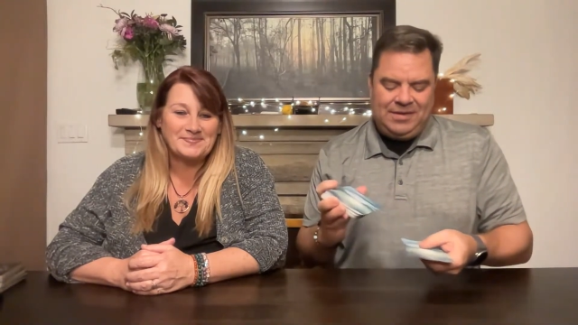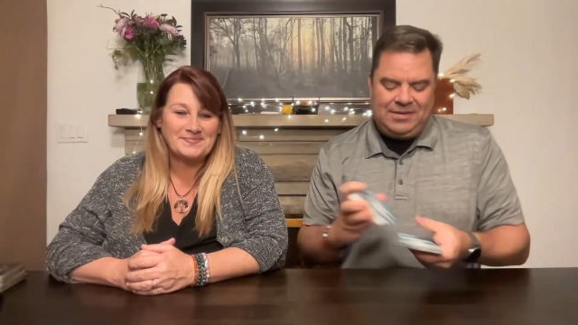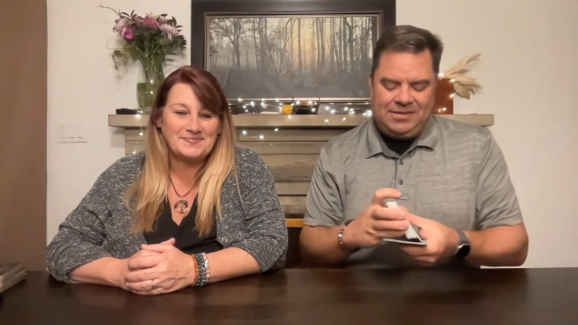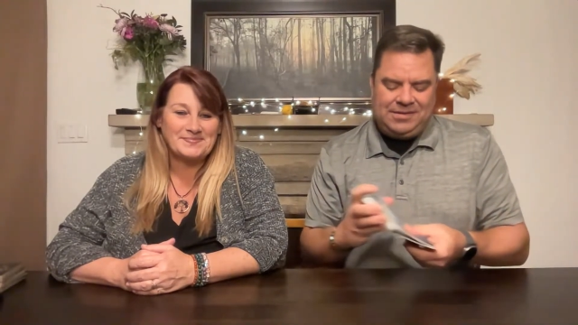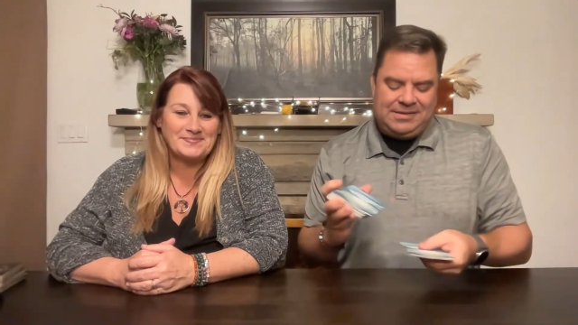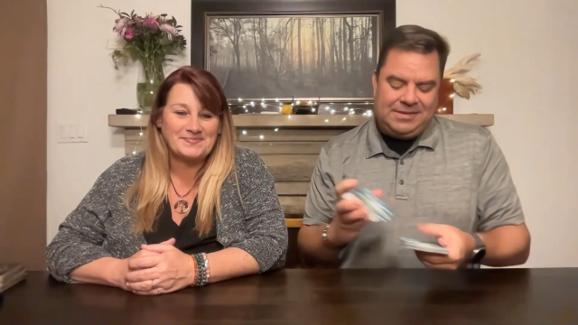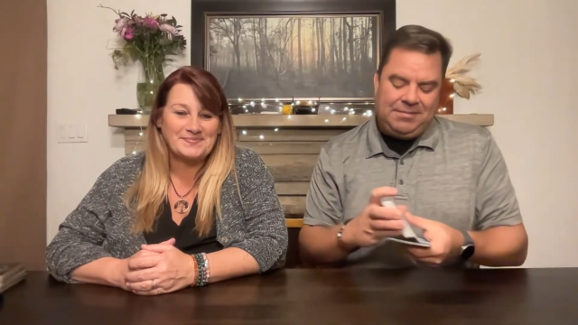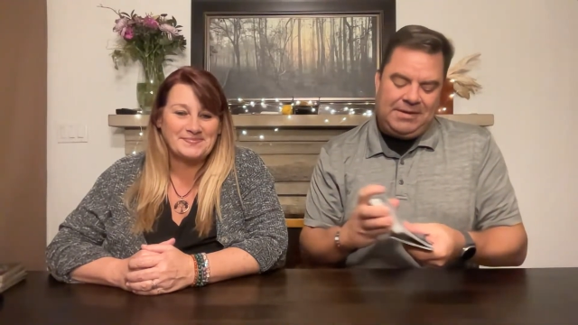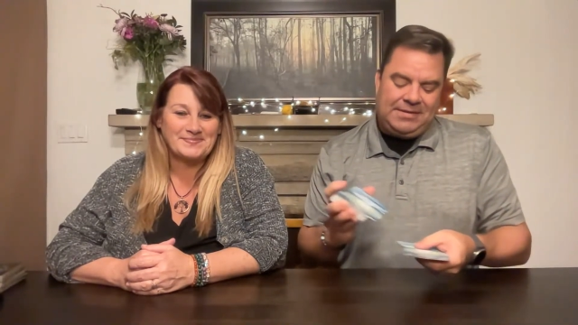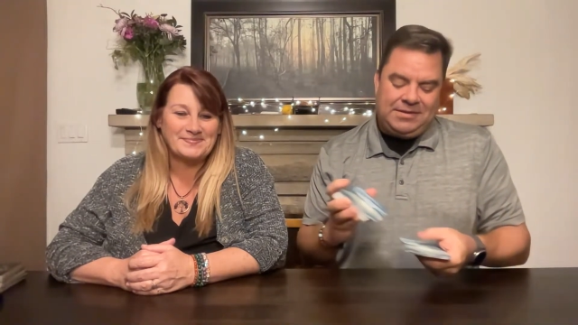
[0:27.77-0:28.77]
Speaker 1: So that's
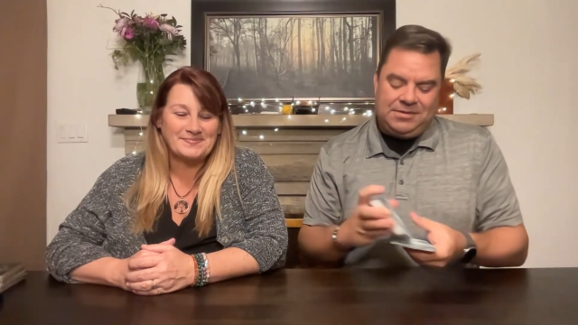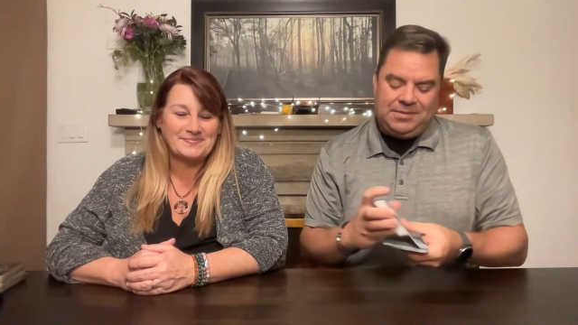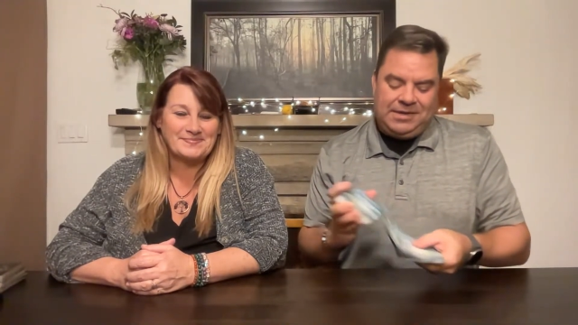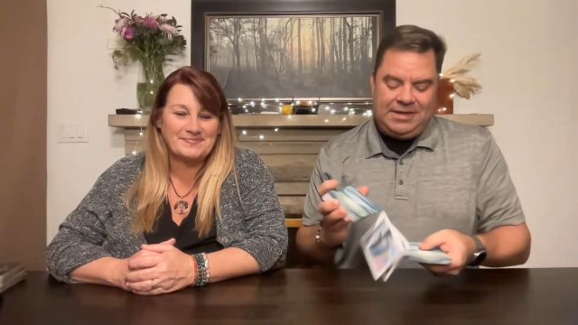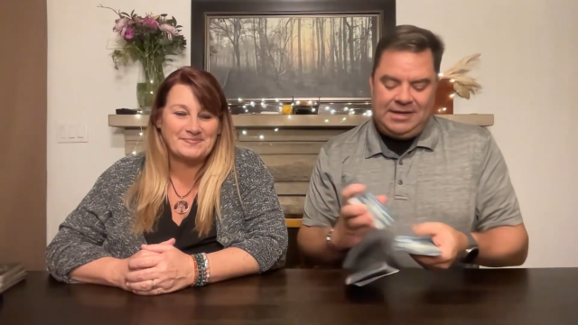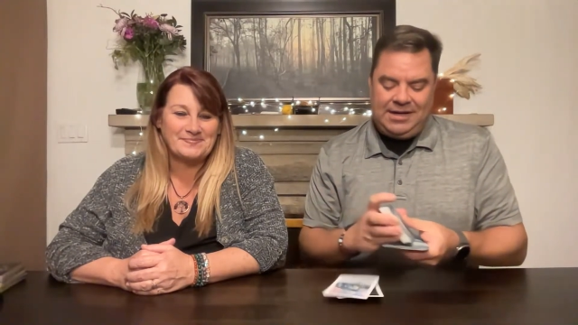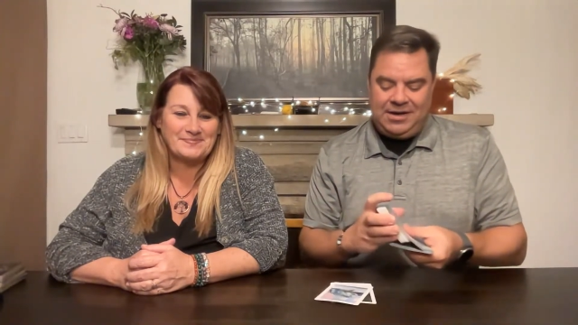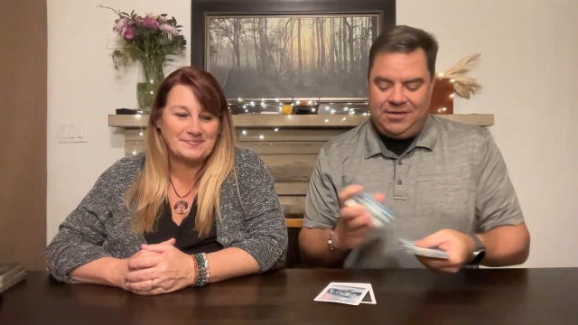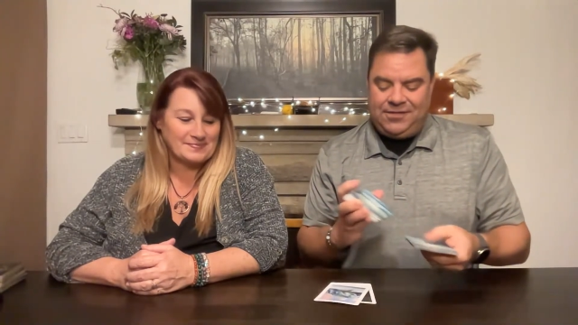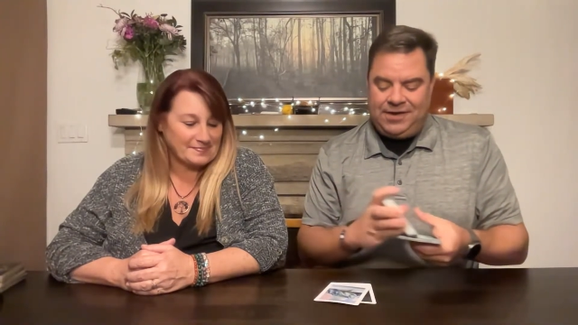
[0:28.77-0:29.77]
the message we need to
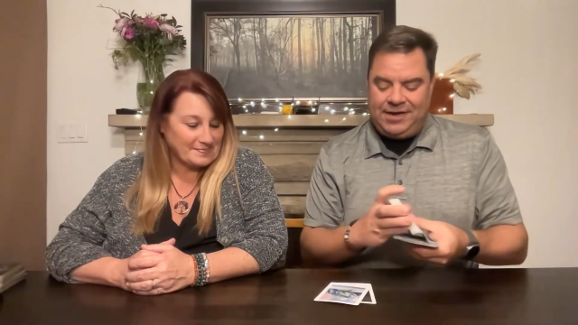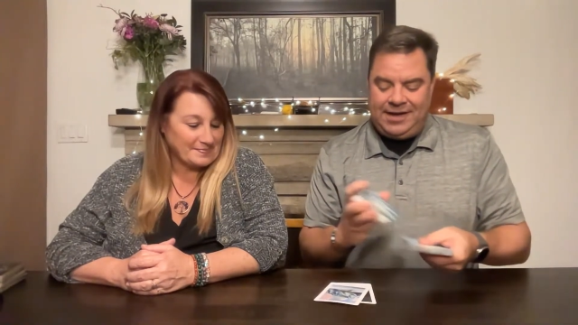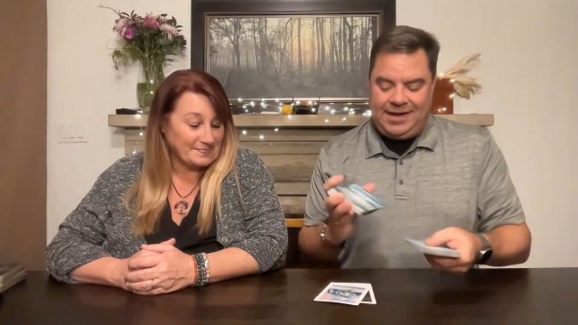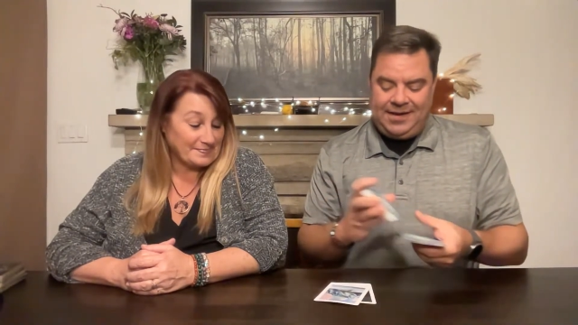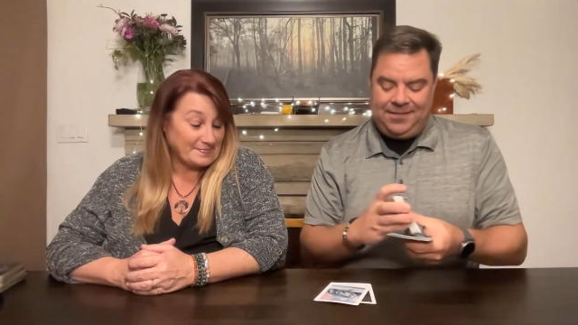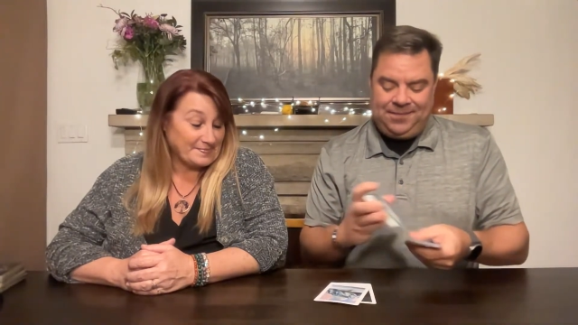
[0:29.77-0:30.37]
hear for today.